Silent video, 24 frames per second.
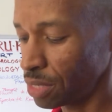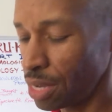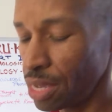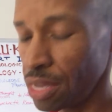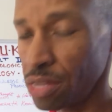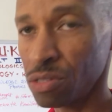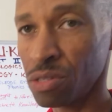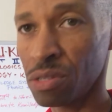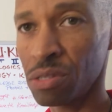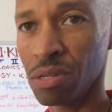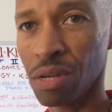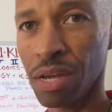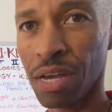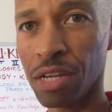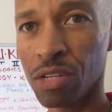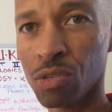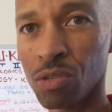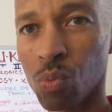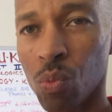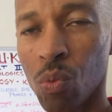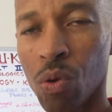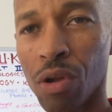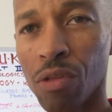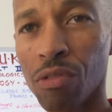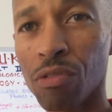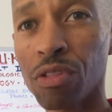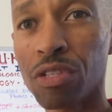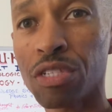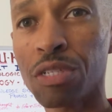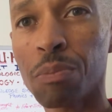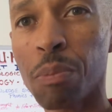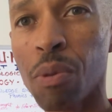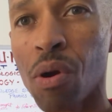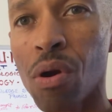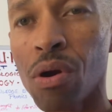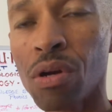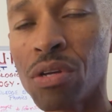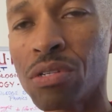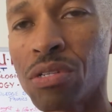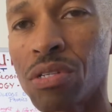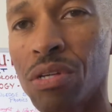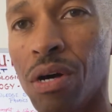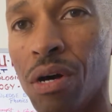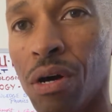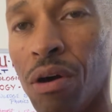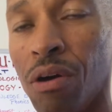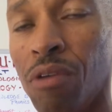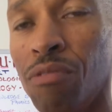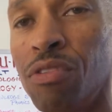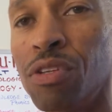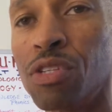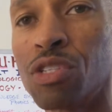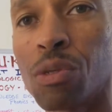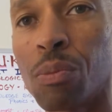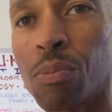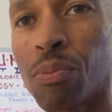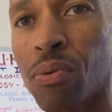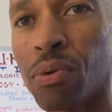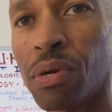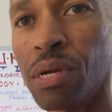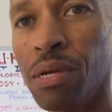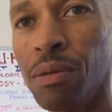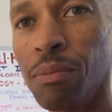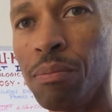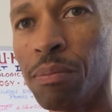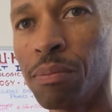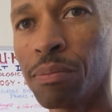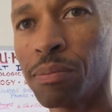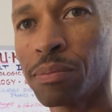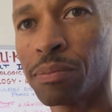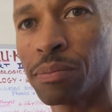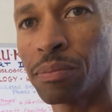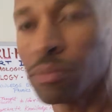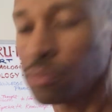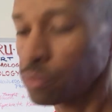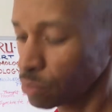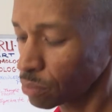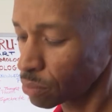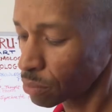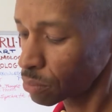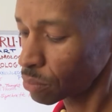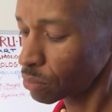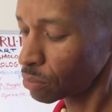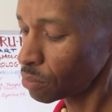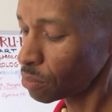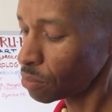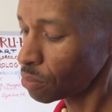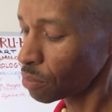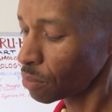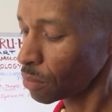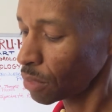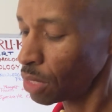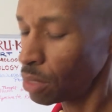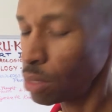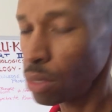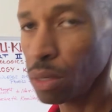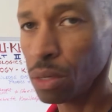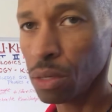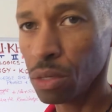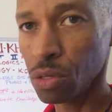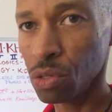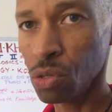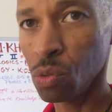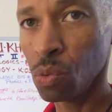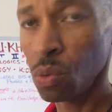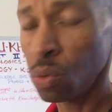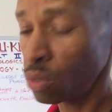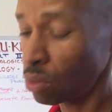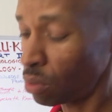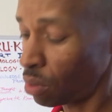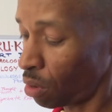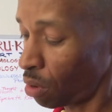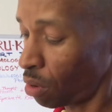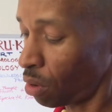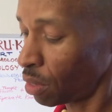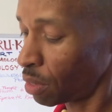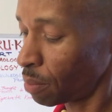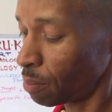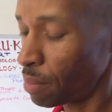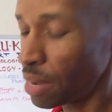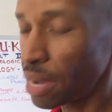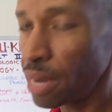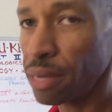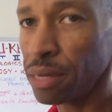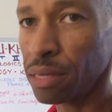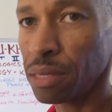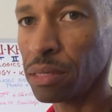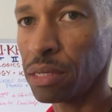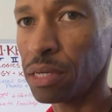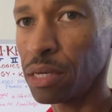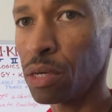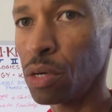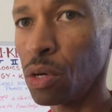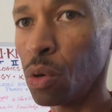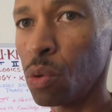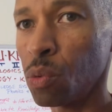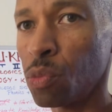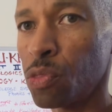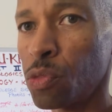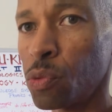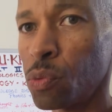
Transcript: as one of the sparks of the supreme, you will automatically go